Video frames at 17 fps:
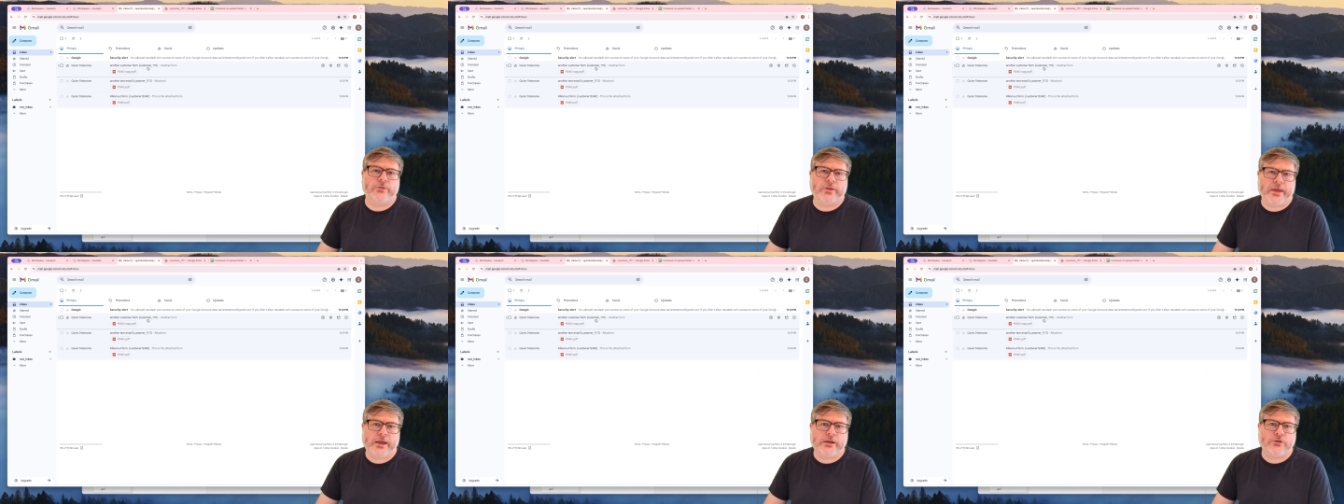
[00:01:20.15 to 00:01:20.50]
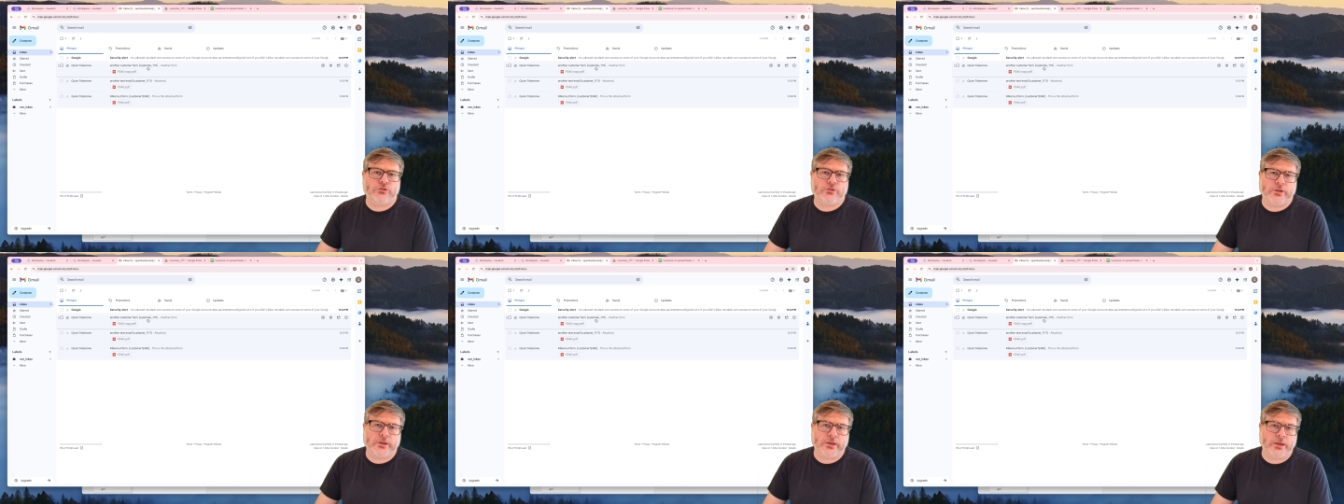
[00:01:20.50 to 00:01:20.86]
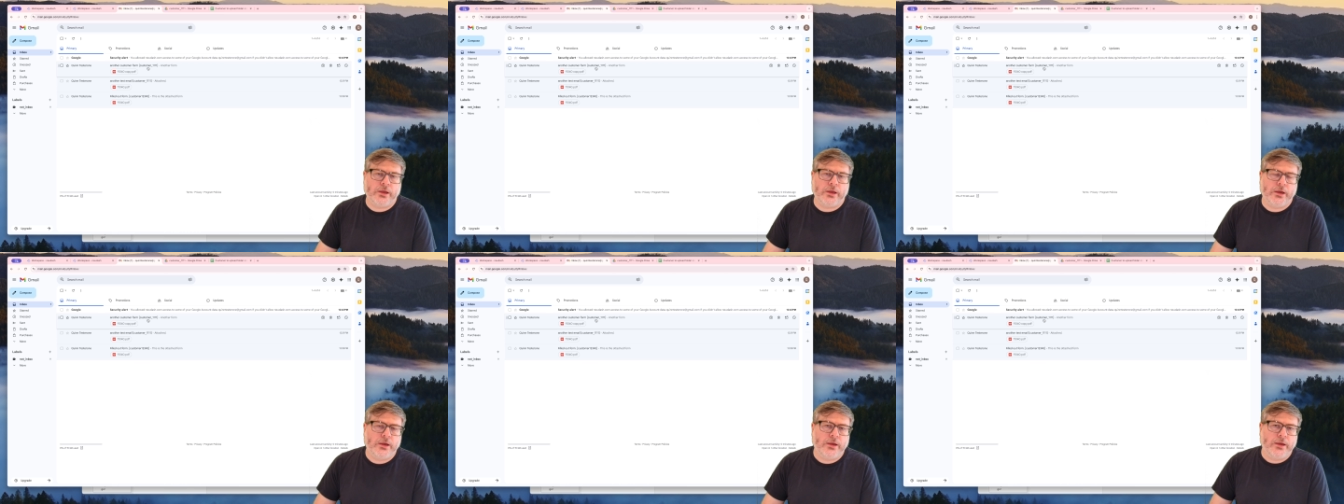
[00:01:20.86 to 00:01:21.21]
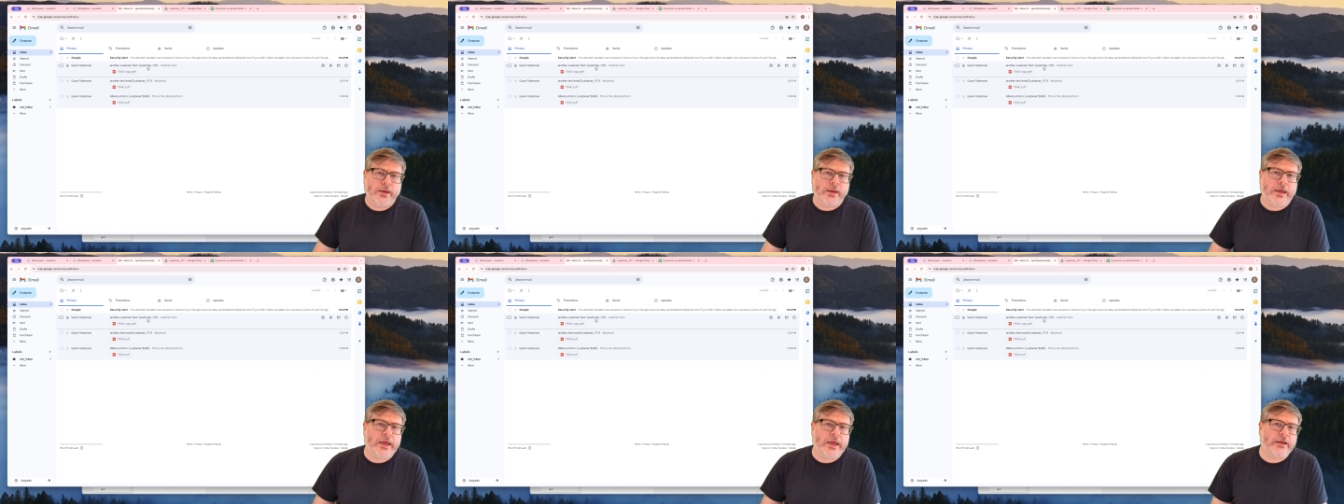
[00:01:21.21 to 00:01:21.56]
We actually
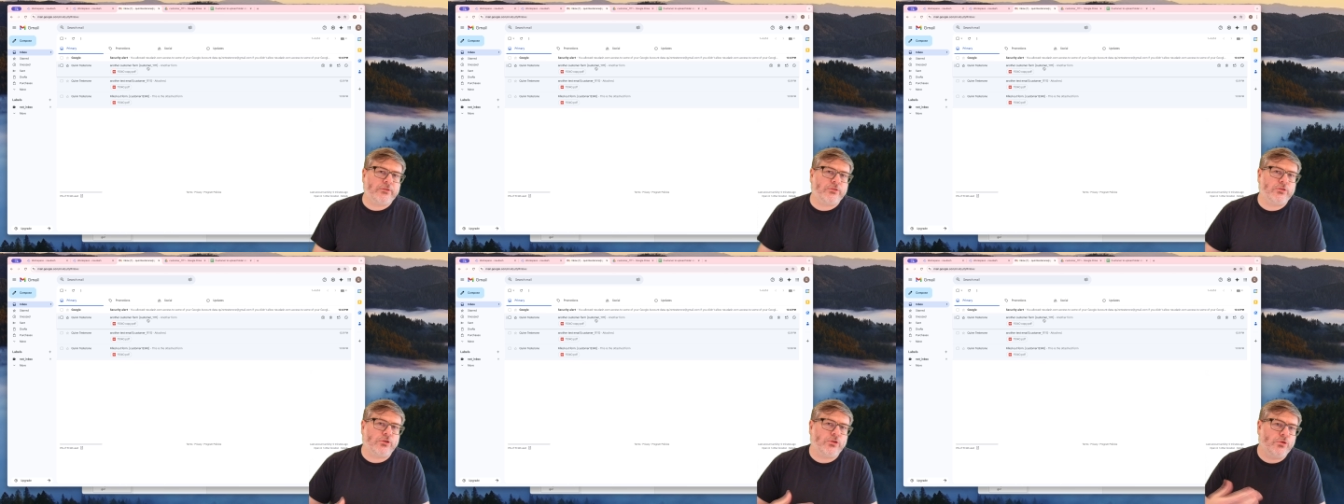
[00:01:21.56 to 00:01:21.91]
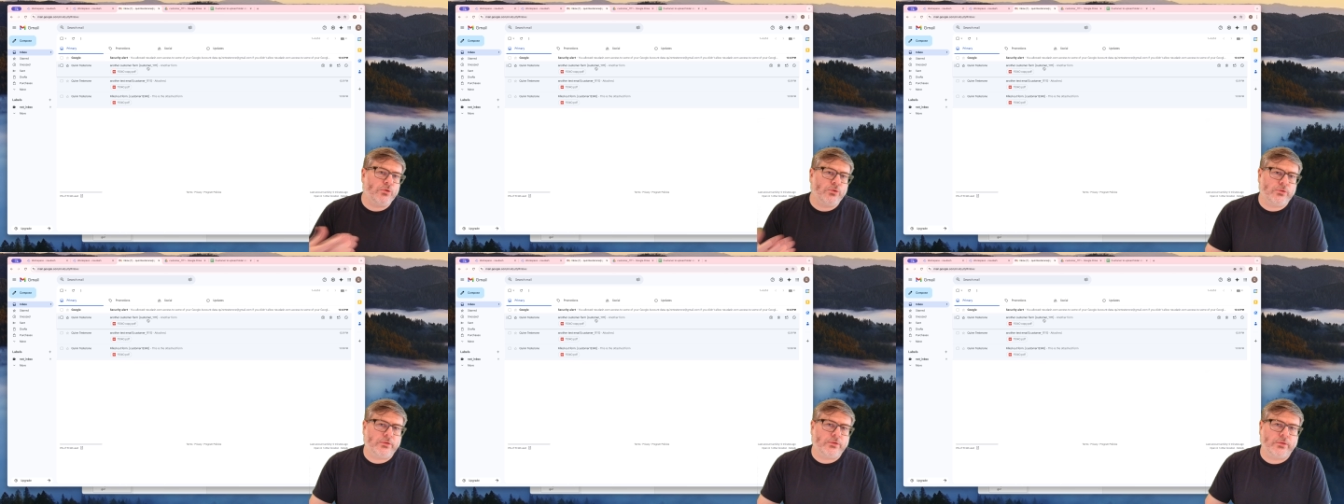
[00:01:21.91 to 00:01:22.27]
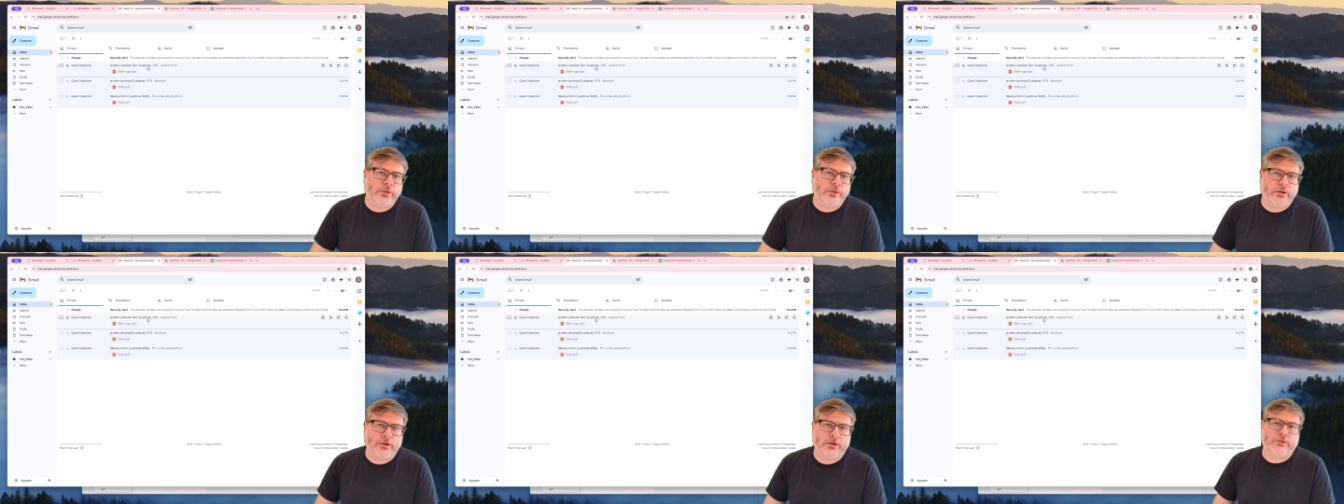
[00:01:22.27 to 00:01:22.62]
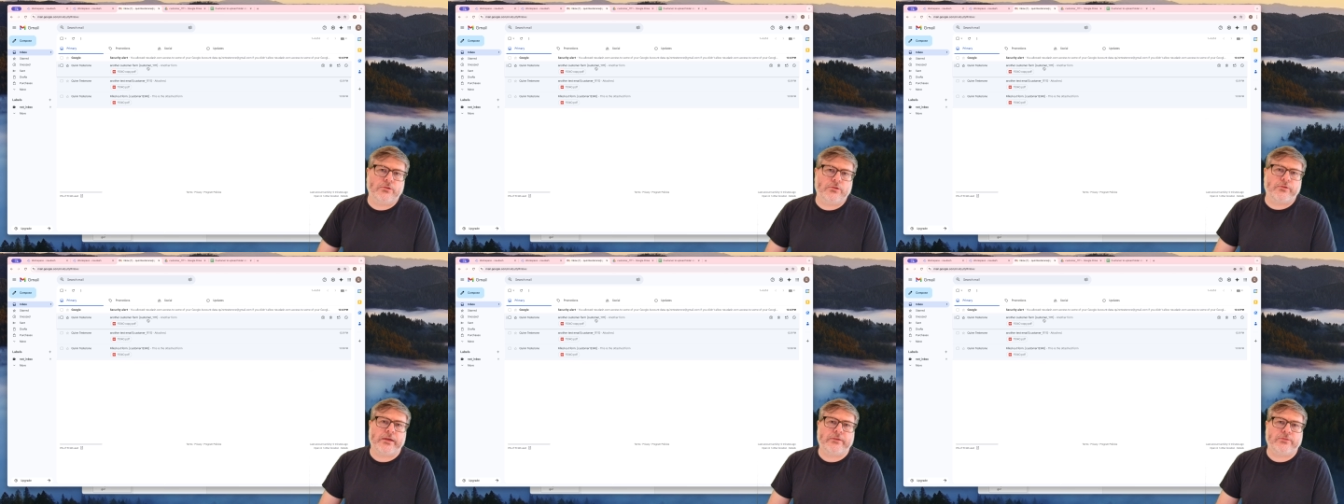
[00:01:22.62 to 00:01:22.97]
execute
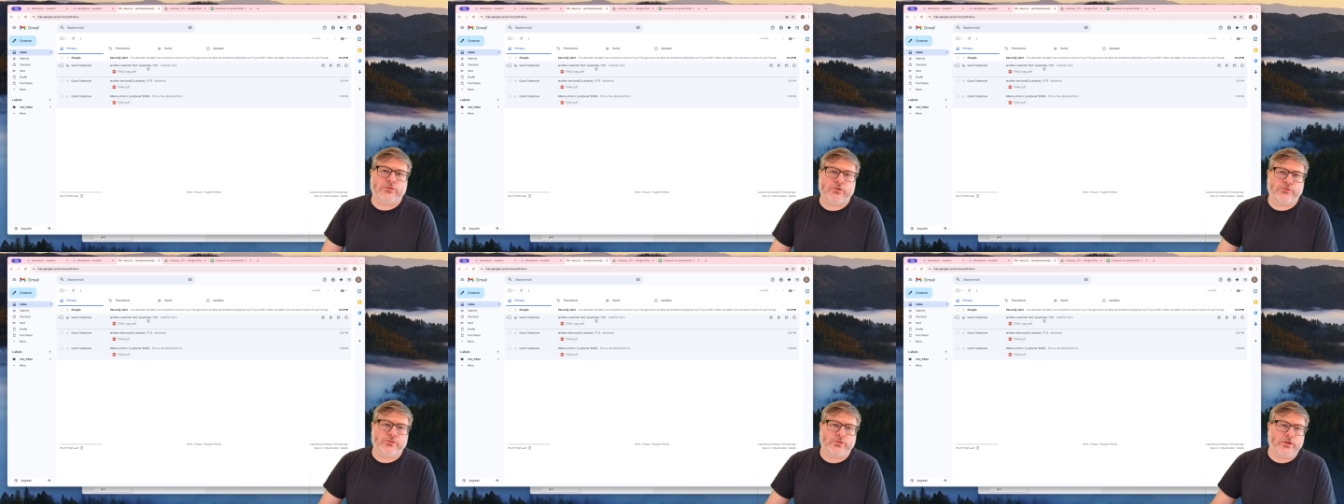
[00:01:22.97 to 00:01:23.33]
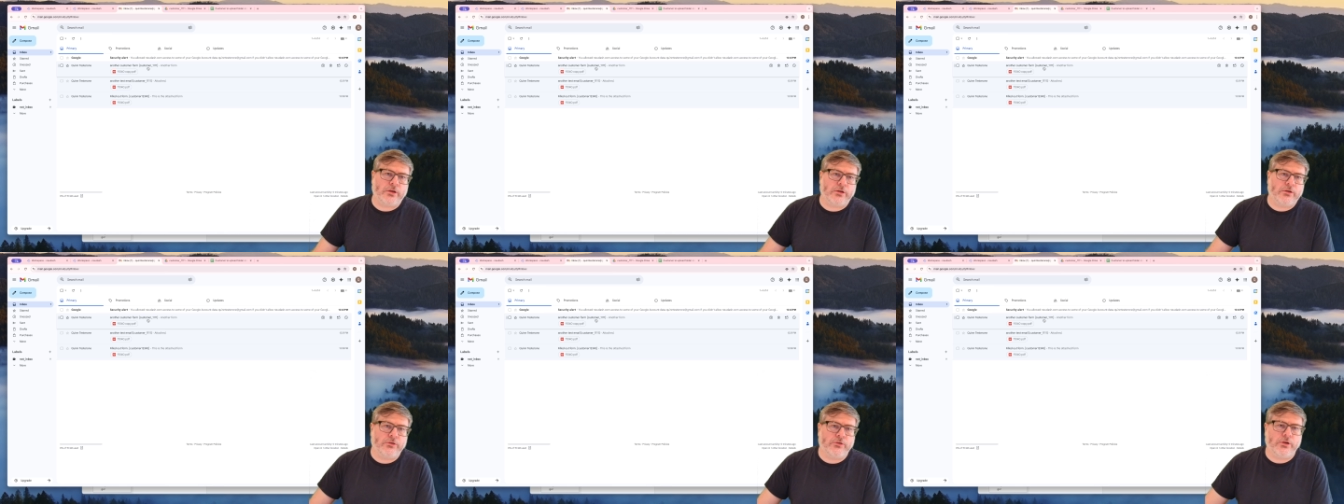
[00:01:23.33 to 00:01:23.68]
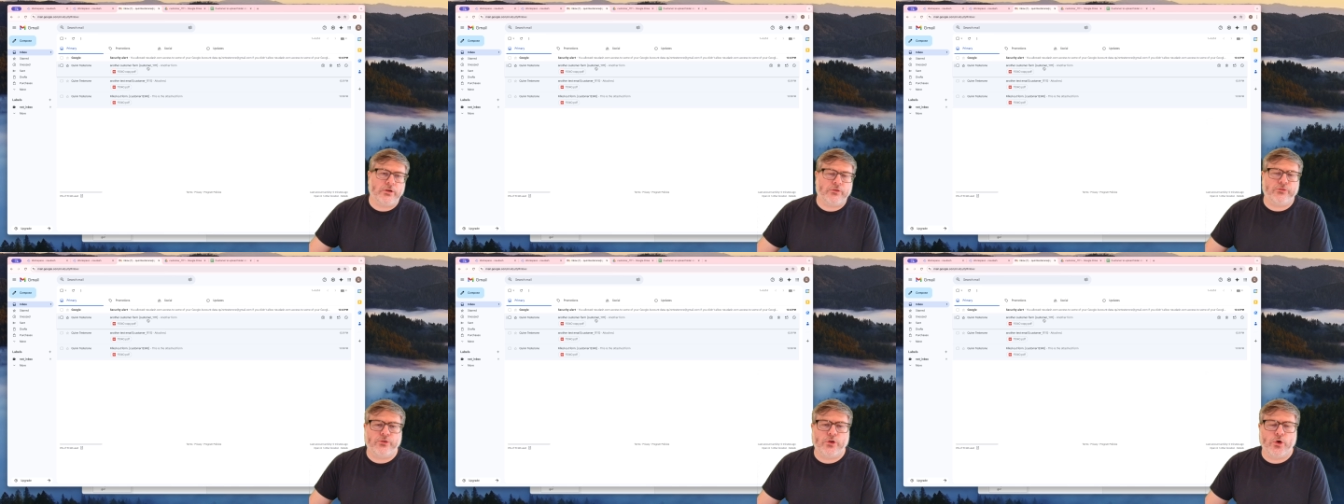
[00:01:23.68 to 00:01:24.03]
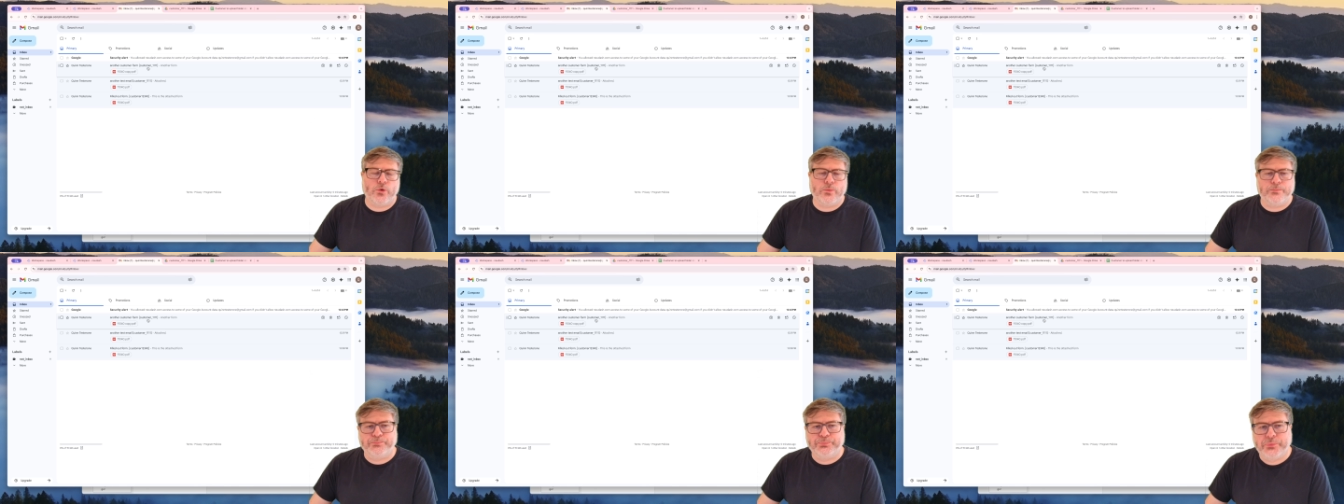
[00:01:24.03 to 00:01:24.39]
the rest of the
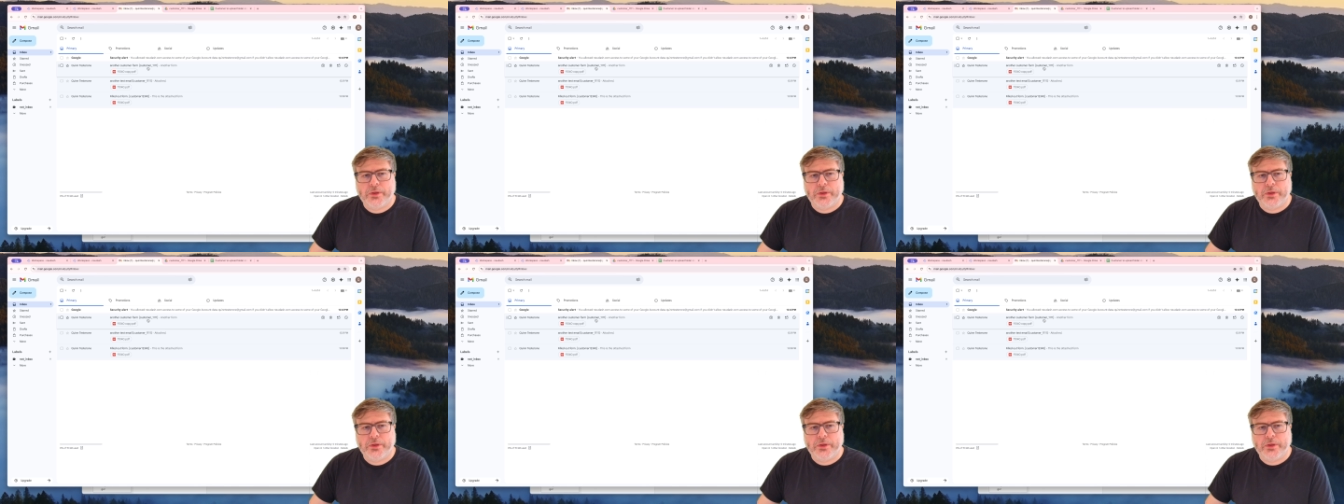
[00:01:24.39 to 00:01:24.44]
flow.